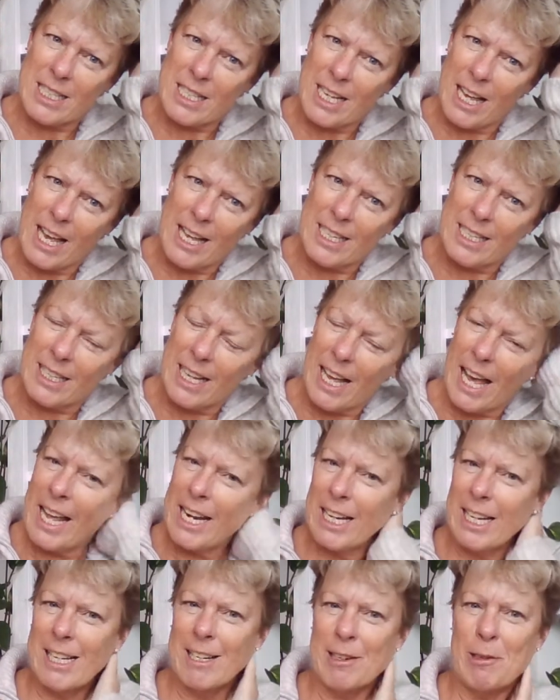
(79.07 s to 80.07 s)
I had
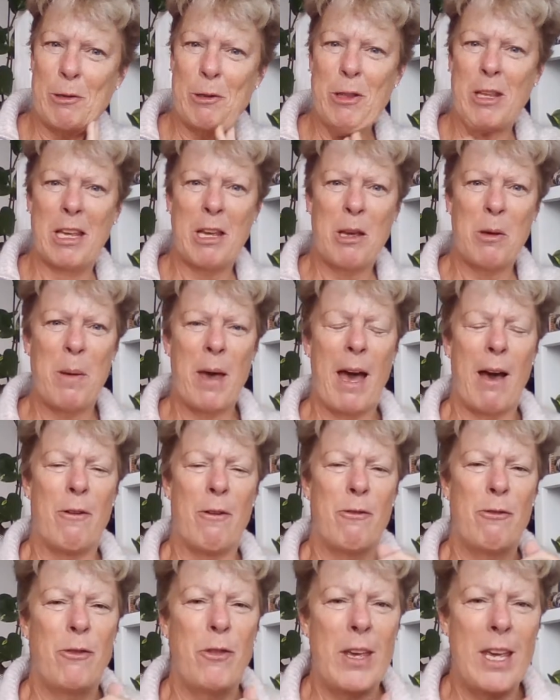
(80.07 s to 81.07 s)
a little think about
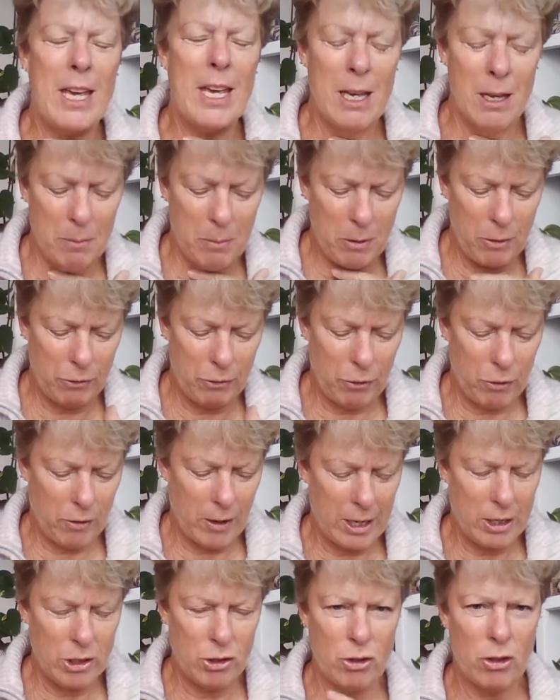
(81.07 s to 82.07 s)
fear before
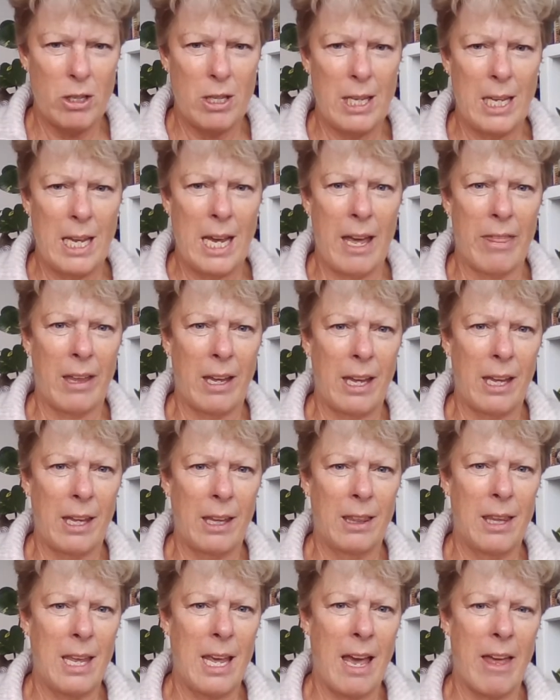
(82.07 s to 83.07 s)
I drew the
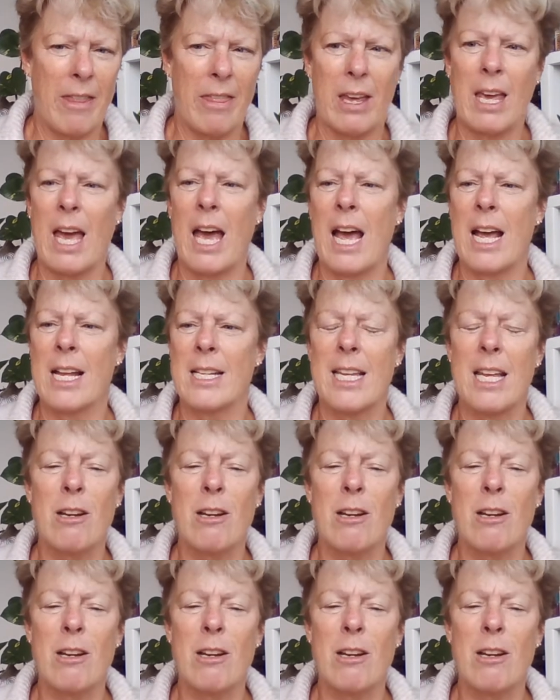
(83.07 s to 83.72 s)
other cards,